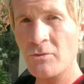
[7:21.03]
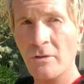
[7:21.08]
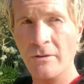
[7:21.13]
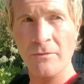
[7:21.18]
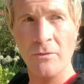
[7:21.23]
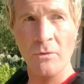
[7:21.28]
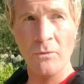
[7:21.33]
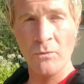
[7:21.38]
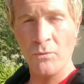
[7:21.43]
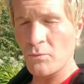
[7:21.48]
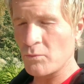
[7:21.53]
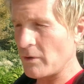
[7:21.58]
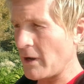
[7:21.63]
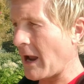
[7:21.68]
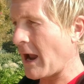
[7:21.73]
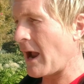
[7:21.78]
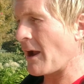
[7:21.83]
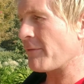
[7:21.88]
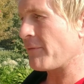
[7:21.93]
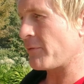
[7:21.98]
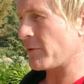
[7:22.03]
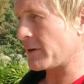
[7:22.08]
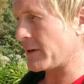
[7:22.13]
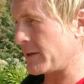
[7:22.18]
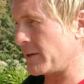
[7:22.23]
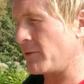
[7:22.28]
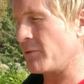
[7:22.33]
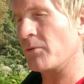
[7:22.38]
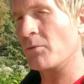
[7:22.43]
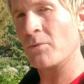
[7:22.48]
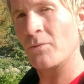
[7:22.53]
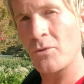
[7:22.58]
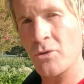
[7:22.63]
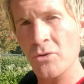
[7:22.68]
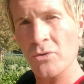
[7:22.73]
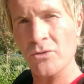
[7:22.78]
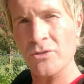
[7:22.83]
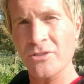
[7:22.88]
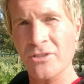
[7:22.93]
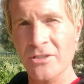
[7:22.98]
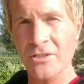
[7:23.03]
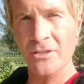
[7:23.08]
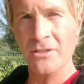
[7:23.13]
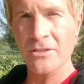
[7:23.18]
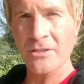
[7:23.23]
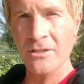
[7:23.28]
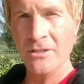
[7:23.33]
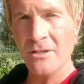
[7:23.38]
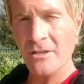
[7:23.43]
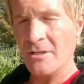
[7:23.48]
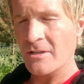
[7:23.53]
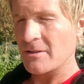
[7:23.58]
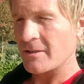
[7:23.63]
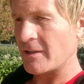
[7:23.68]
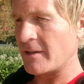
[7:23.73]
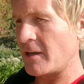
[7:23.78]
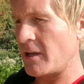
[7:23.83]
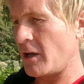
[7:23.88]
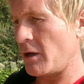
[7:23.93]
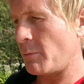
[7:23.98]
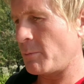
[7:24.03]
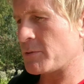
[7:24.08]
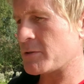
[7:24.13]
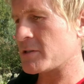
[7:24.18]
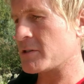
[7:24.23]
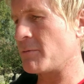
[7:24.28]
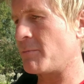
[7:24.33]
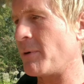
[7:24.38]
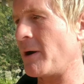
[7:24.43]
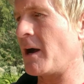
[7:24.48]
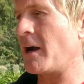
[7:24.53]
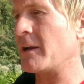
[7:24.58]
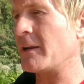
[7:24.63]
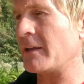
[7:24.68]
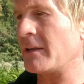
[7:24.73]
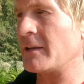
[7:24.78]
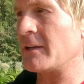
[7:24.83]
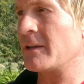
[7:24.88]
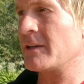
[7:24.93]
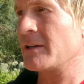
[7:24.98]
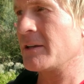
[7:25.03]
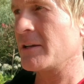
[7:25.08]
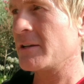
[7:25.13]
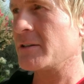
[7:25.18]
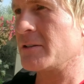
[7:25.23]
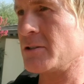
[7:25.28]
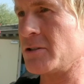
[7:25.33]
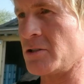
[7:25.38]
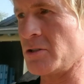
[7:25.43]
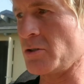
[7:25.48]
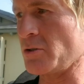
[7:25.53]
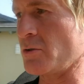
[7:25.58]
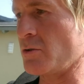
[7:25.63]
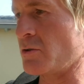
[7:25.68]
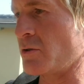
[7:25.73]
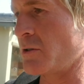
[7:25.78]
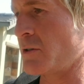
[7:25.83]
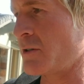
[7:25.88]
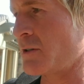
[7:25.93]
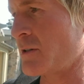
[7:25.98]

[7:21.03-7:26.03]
of a African root that helps the body to